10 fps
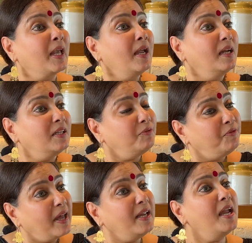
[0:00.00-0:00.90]
it is
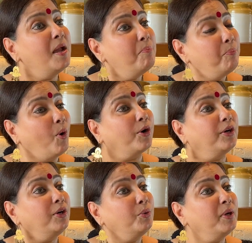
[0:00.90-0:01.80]
very
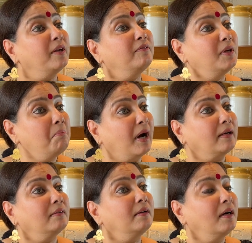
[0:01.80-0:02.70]
important to give the
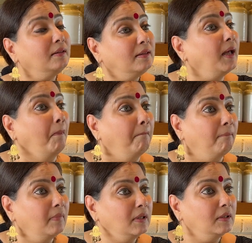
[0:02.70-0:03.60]
mutton a
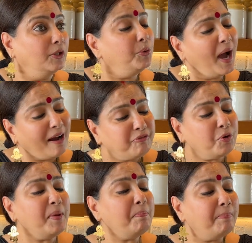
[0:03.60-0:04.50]
dum. You have
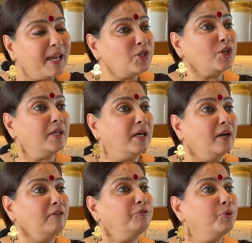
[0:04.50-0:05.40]
to be patient
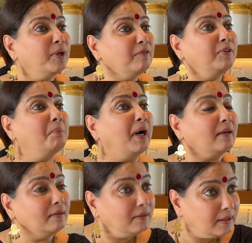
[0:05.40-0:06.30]
enough to give the
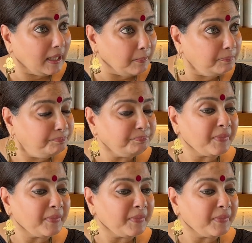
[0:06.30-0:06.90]
mutton dum